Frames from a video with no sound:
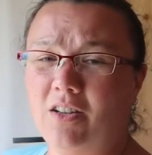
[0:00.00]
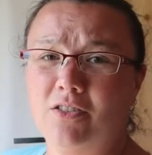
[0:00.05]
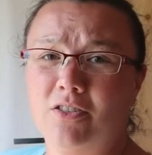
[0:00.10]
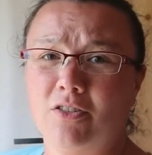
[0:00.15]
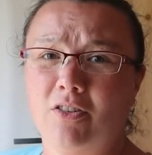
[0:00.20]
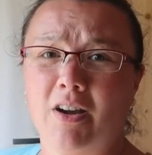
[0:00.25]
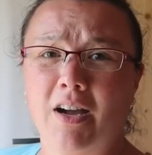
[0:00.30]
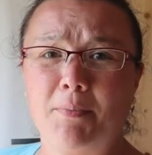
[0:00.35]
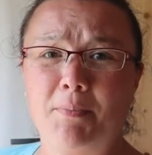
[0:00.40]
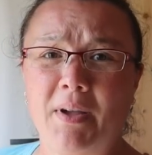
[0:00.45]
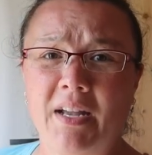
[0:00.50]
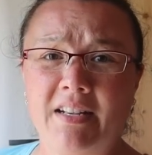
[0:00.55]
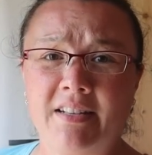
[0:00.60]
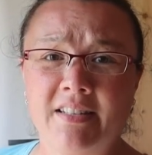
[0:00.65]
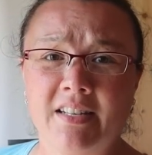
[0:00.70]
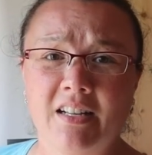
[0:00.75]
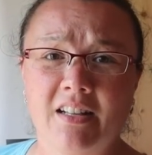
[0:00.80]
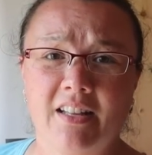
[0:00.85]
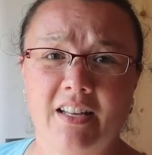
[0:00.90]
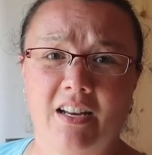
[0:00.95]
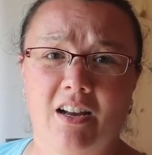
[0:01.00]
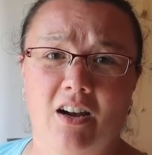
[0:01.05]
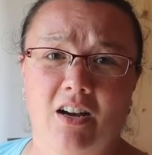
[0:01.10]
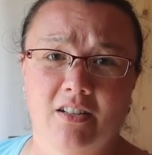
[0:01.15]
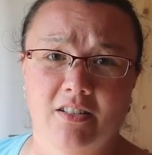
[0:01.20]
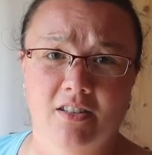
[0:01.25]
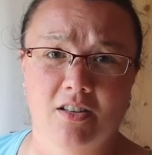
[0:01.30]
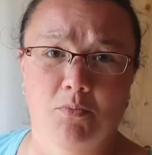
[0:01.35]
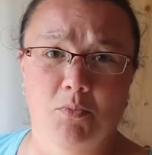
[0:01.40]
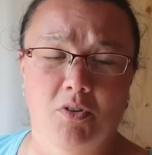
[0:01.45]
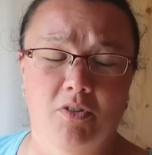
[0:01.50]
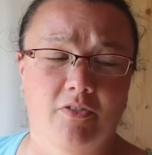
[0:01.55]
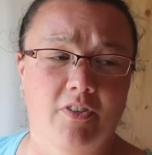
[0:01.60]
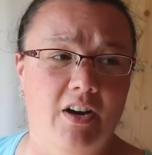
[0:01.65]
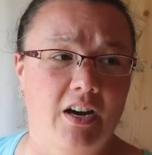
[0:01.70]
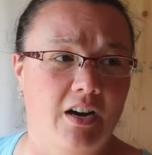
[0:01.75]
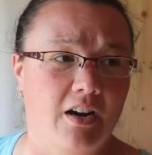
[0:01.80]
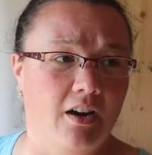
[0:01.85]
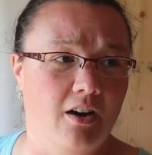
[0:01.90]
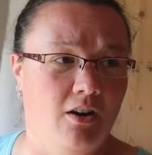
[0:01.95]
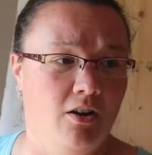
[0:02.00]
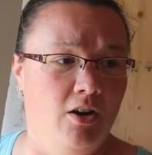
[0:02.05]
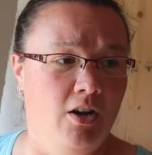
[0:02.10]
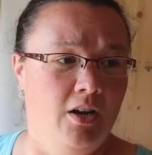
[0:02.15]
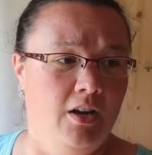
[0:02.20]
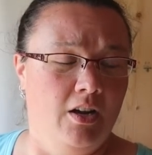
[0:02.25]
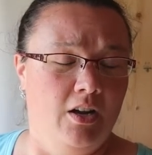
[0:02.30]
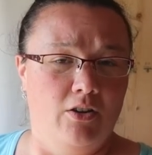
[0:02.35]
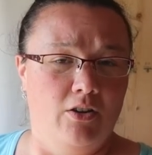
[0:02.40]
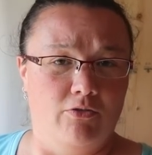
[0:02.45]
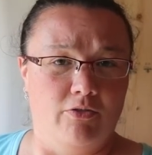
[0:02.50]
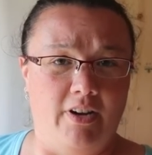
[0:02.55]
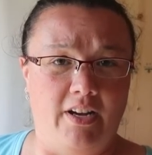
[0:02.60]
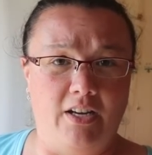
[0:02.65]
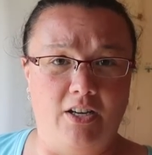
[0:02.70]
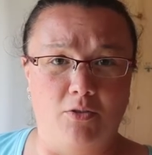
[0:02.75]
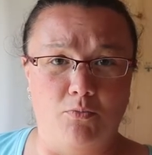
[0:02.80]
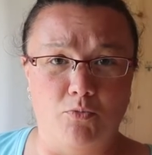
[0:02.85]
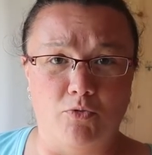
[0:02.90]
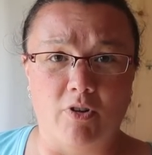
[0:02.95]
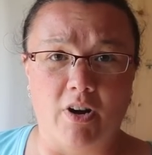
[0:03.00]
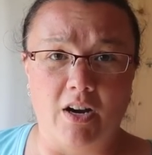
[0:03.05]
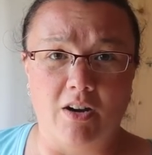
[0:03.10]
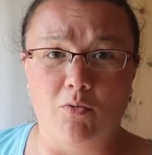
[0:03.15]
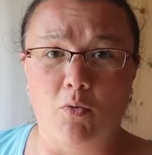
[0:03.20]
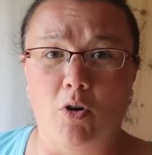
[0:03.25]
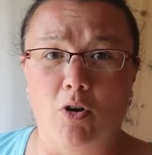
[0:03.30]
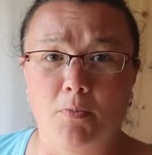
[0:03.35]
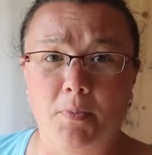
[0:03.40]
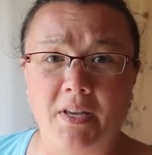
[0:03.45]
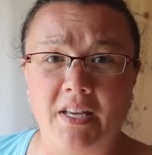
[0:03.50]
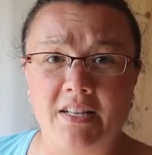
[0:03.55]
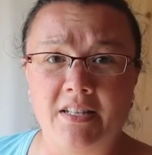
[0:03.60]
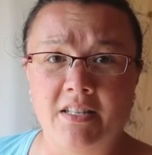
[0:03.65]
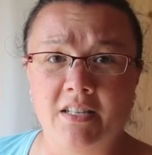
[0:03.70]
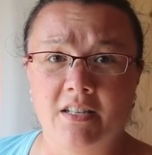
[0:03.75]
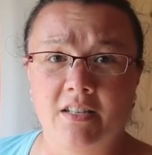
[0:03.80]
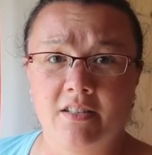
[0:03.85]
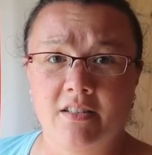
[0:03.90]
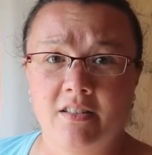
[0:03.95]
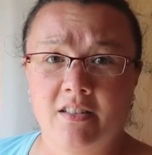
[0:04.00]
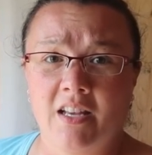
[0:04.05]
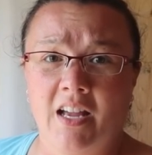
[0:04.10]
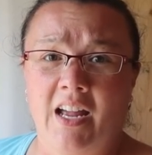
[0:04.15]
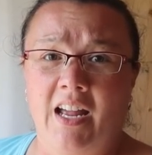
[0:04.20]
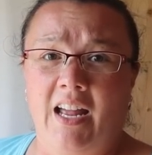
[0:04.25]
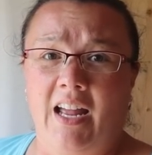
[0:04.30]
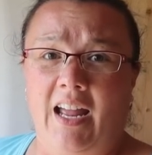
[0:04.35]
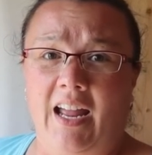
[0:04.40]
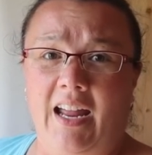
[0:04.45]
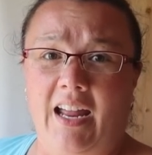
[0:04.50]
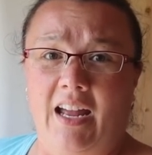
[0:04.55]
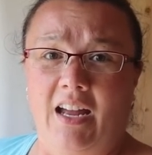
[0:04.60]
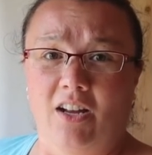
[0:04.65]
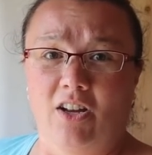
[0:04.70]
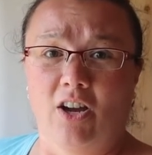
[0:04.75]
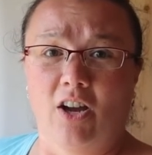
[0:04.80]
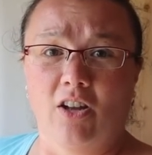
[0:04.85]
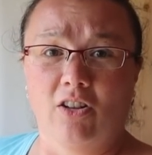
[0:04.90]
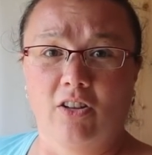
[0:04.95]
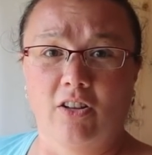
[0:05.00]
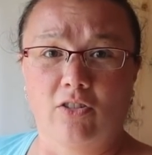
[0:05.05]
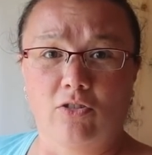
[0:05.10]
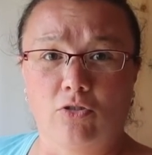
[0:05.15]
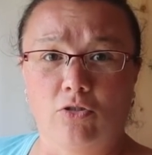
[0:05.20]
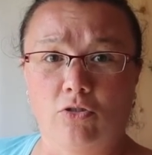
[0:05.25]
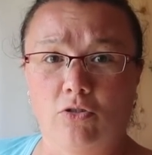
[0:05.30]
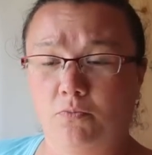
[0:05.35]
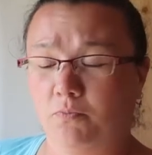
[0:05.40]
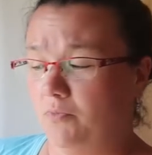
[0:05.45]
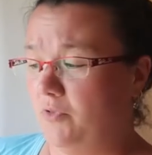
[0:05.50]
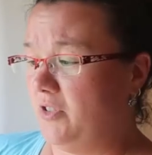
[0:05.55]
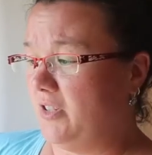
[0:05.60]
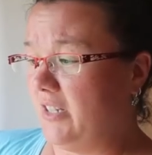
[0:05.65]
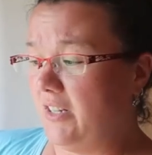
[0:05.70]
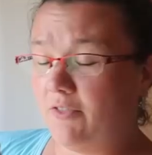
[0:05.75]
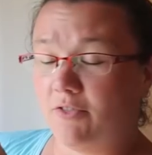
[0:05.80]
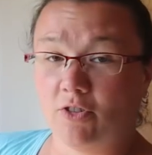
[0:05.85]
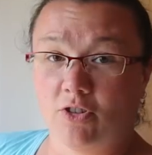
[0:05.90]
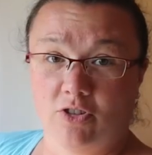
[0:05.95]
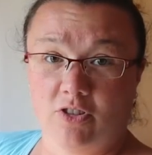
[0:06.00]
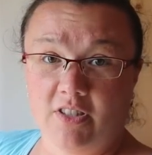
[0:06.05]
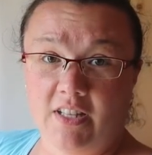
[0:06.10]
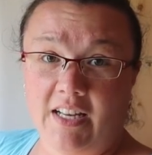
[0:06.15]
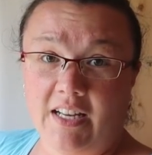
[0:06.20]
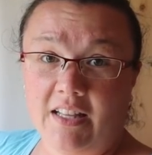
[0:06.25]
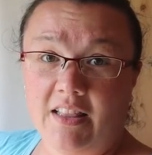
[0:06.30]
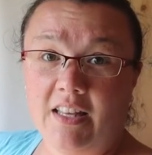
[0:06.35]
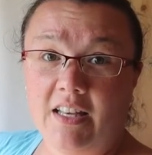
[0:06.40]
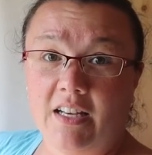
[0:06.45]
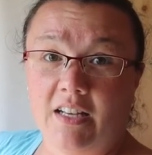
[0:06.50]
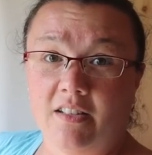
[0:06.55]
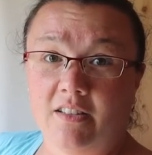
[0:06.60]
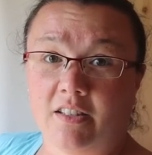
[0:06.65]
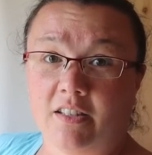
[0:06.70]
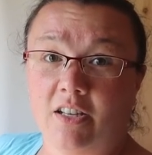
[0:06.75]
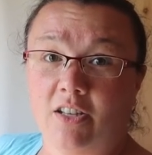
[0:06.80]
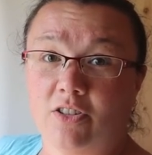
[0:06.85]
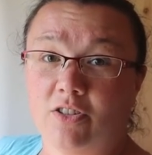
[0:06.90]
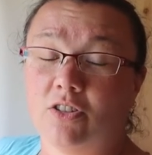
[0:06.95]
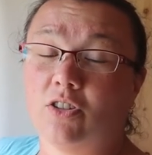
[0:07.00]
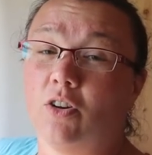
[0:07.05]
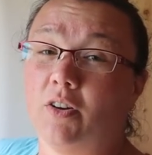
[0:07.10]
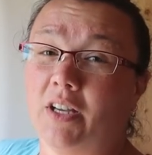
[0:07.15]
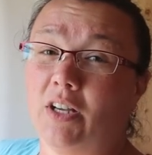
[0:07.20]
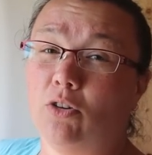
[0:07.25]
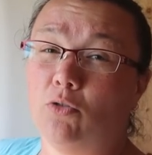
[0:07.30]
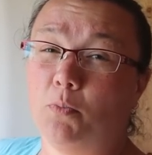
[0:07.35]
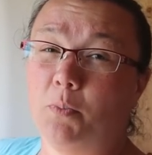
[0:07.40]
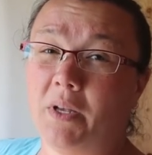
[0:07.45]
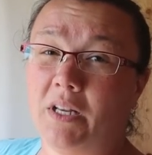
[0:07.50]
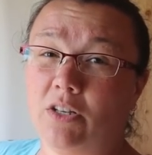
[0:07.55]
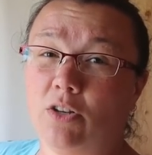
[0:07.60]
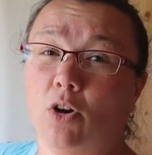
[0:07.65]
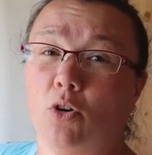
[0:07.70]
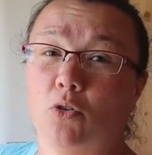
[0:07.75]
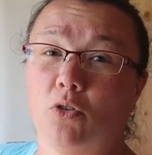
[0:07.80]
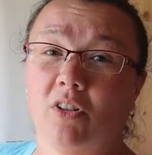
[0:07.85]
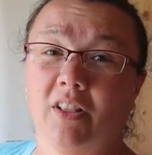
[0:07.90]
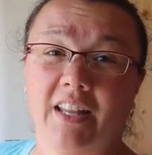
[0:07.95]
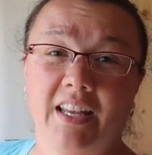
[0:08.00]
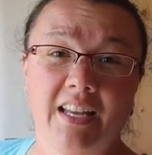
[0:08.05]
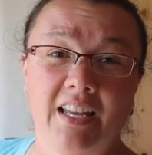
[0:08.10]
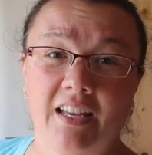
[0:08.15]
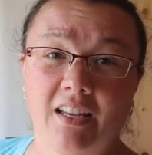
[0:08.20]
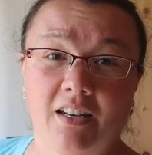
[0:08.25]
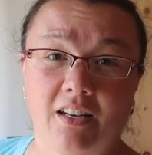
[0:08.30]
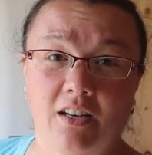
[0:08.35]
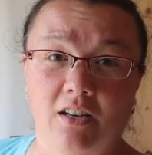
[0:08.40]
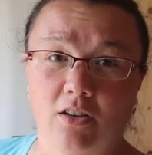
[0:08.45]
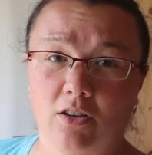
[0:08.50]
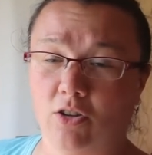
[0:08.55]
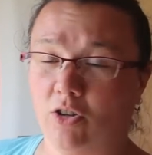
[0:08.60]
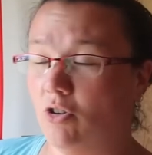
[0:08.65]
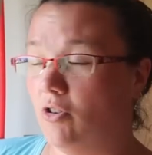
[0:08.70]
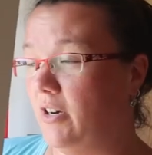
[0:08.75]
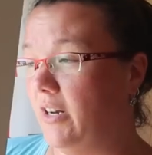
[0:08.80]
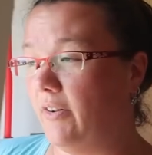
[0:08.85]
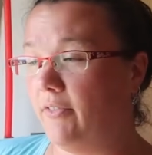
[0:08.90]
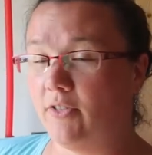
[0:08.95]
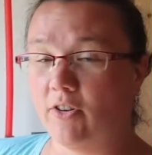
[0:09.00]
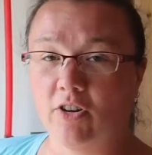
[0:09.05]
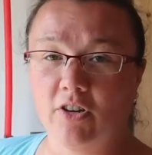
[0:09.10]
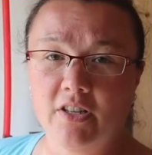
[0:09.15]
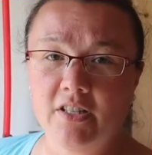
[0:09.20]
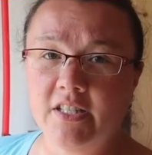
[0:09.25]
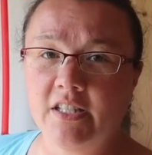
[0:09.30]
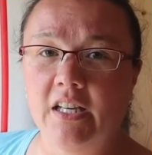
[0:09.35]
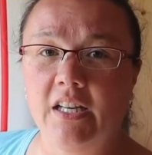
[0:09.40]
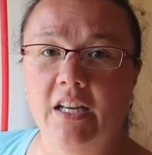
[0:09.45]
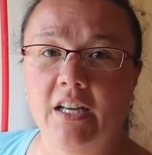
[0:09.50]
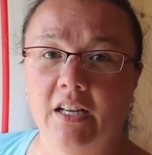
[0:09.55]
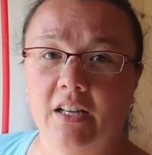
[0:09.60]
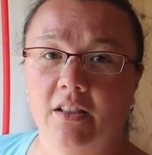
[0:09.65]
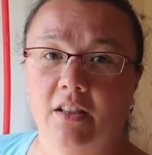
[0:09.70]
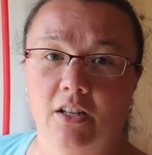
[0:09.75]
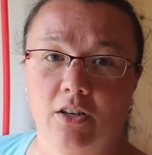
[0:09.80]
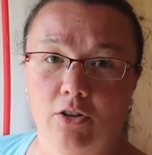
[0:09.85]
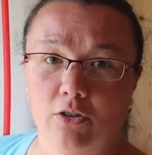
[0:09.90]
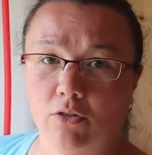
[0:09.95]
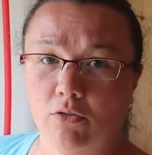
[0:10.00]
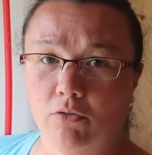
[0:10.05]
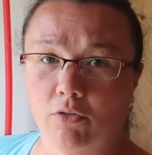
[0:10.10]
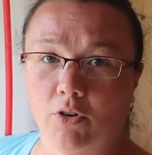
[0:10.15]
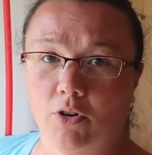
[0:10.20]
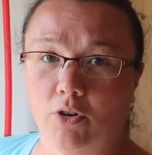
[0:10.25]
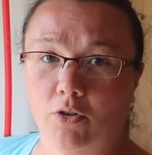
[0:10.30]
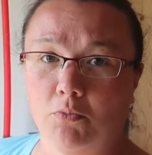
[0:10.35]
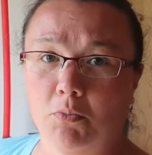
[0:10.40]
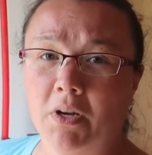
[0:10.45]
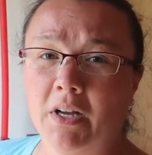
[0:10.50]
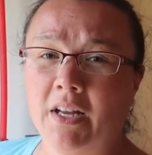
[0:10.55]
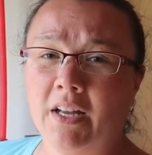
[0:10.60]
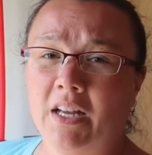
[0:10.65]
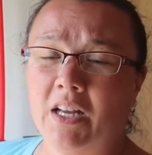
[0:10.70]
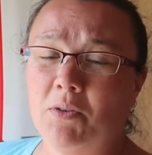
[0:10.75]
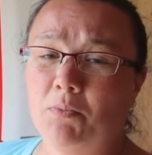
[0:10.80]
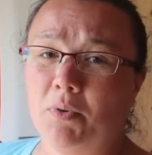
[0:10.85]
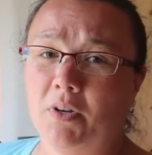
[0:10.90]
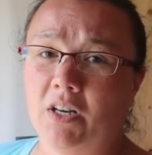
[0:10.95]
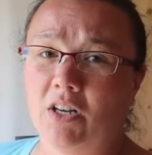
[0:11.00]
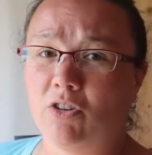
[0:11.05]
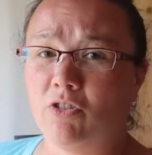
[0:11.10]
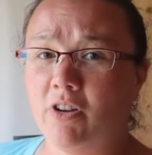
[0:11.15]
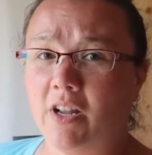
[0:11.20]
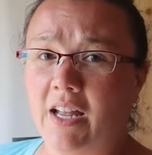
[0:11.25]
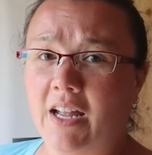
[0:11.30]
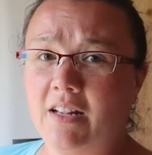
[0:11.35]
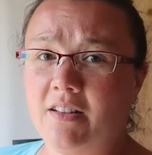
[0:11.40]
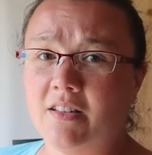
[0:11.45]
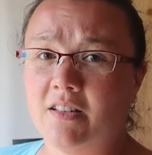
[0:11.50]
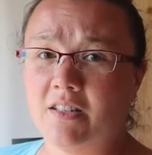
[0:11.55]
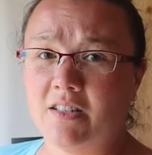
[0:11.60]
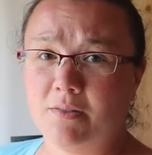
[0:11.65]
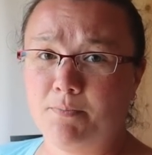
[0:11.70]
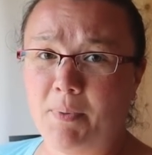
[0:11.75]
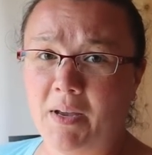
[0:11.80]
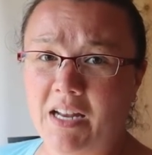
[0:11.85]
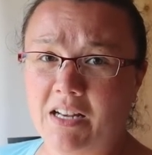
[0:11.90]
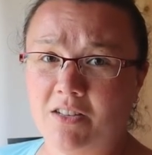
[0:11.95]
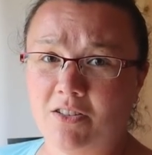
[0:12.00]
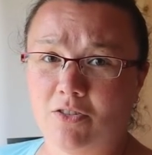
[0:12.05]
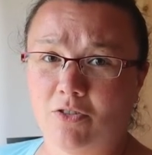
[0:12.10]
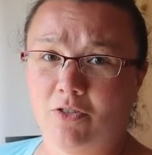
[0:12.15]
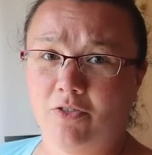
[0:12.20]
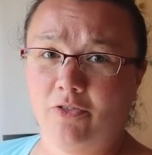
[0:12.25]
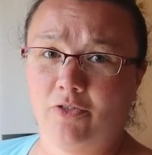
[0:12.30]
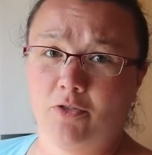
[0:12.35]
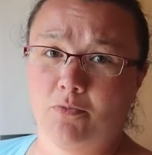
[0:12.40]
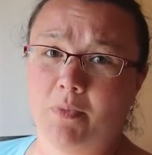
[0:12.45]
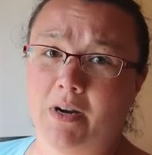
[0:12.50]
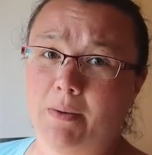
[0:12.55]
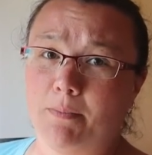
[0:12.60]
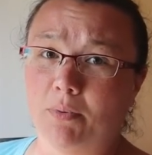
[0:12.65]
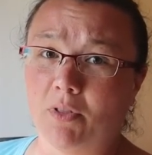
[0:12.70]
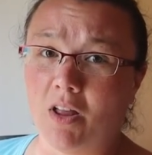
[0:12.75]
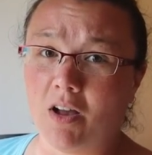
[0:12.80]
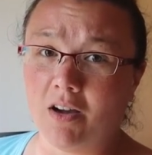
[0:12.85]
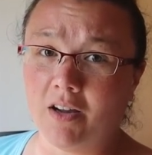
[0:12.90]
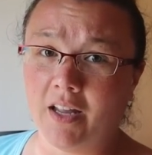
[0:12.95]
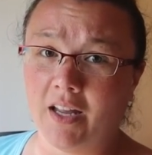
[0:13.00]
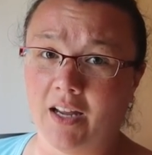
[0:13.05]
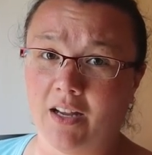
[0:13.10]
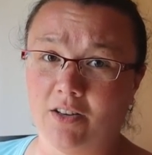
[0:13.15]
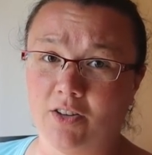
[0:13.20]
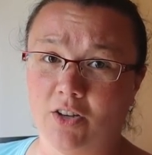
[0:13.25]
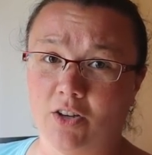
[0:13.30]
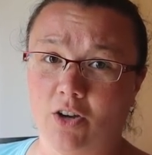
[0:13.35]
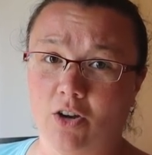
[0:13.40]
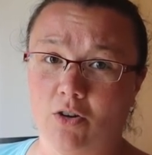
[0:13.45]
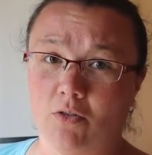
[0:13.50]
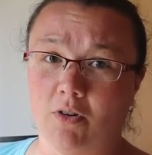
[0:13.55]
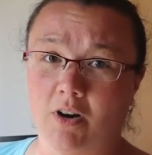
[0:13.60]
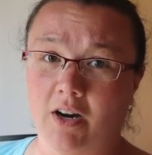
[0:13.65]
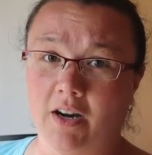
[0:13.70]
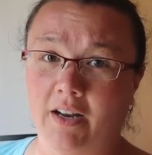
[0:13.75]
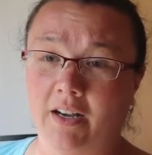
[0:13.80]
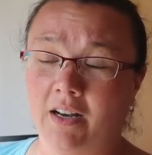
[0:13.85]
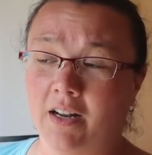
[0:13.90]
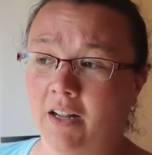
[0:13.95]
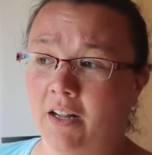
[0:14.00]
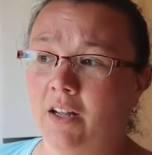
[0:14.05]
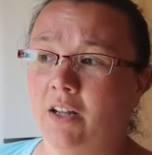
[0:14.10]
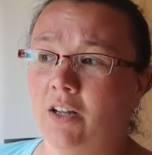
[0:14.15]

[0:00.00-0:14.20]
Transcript: So I basically got some of our random drywall pieces and cut little slivers like this. So it'll be totally hidden. You're never going to see it in the new room, but it creates a spacer for my blocking to go on.